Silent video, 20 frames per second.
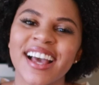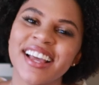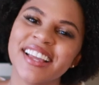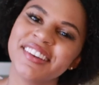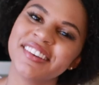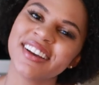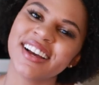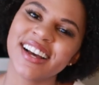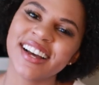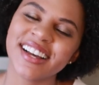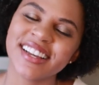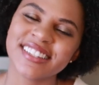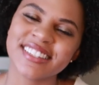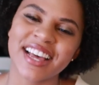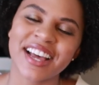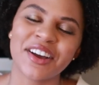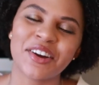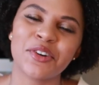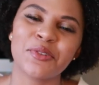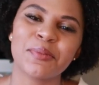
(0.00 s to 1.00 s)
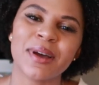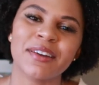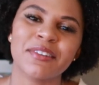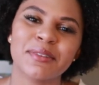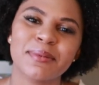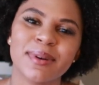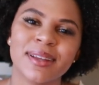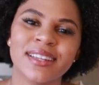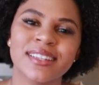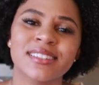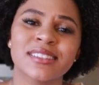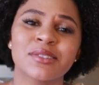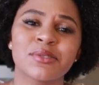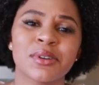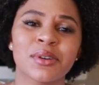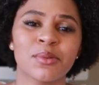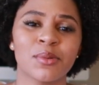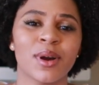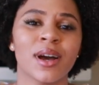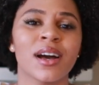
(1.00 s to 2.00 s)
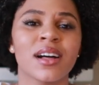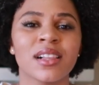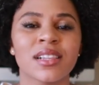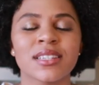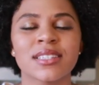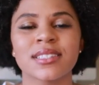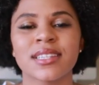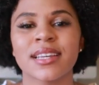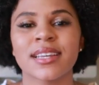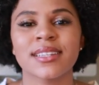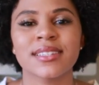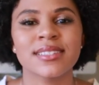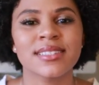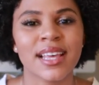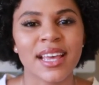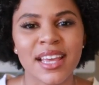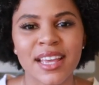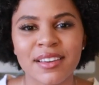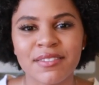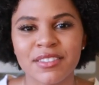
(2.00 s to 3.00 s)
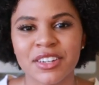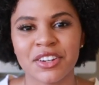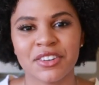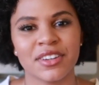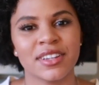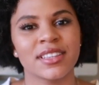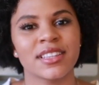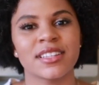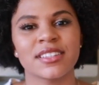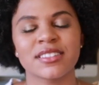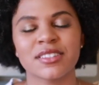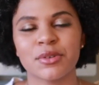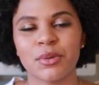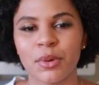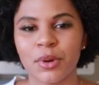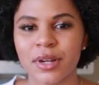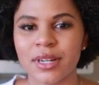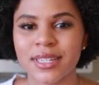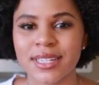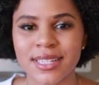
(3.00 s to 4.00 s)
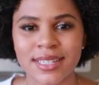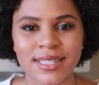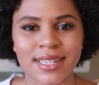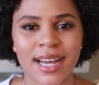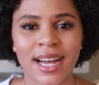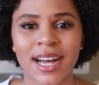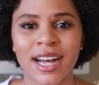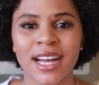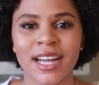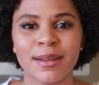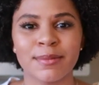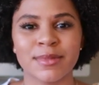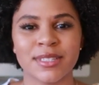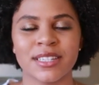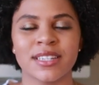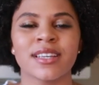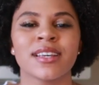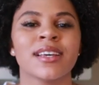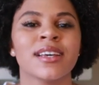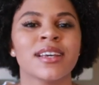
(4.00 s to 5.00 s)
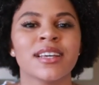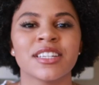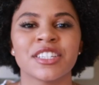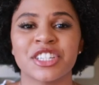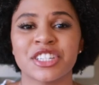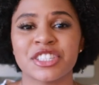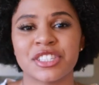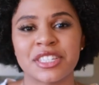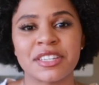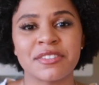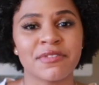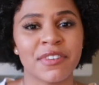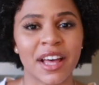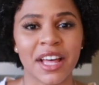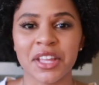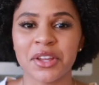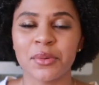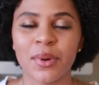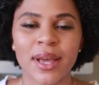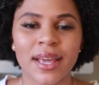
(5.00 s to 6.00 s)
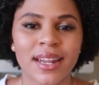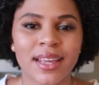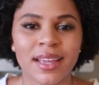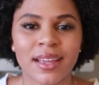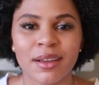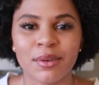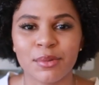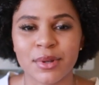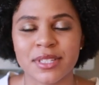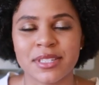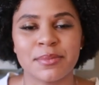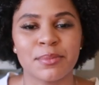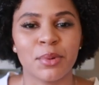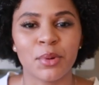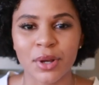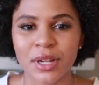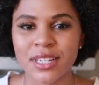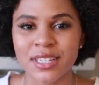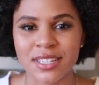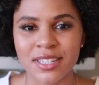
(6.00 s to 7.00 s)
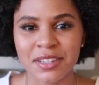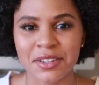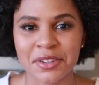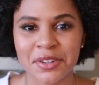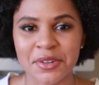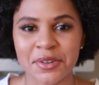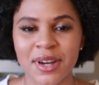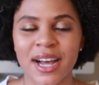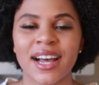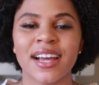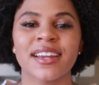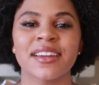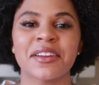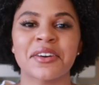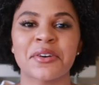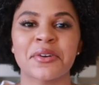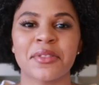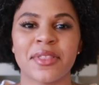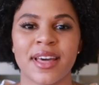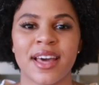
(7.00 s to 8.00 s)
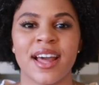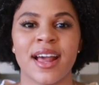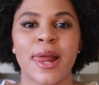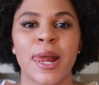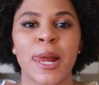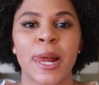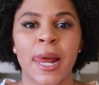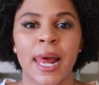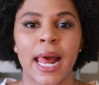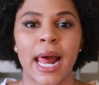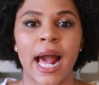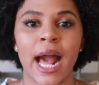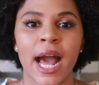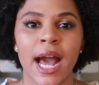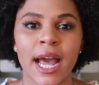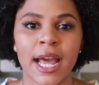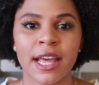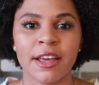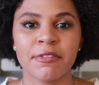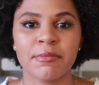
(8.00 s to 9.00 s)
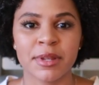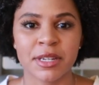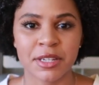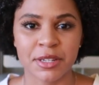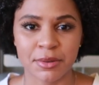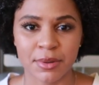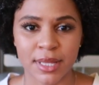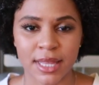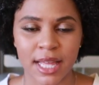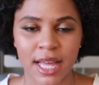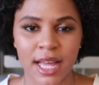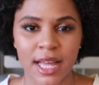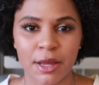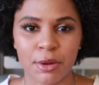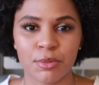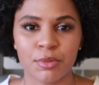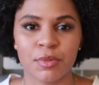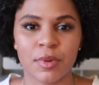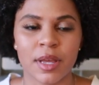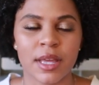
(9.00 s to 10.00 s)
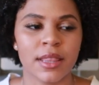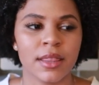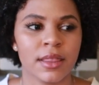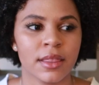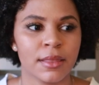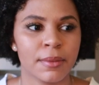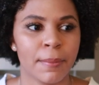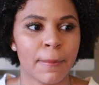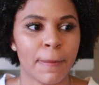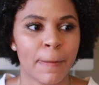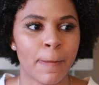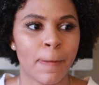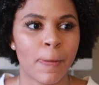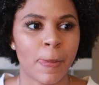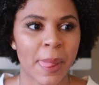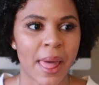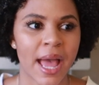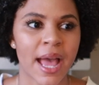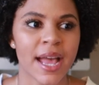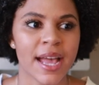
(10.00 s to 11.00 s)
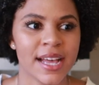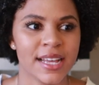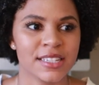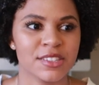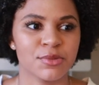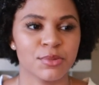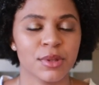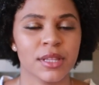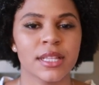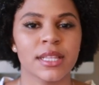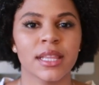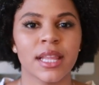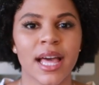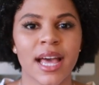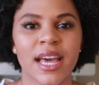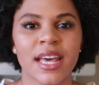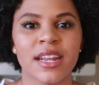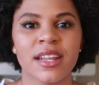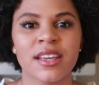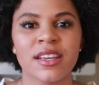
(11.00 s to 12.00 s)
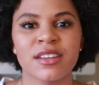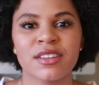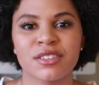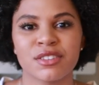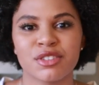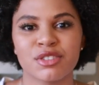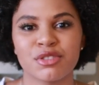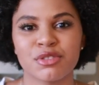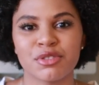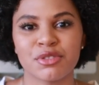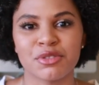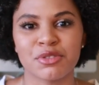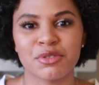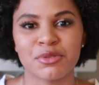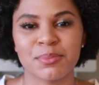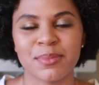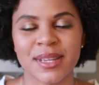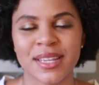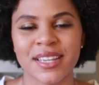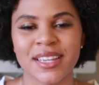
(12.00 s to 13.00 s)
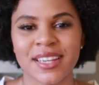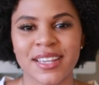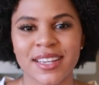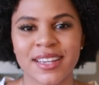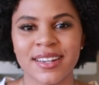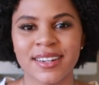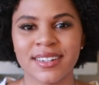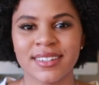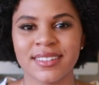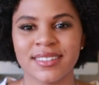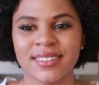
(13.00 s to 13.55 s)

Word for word: Hey you guys, I hope everybody is doing well and staying safe during these quarantine times and just evaluating what's important to you. I know that I have been doing that, and that has really led to me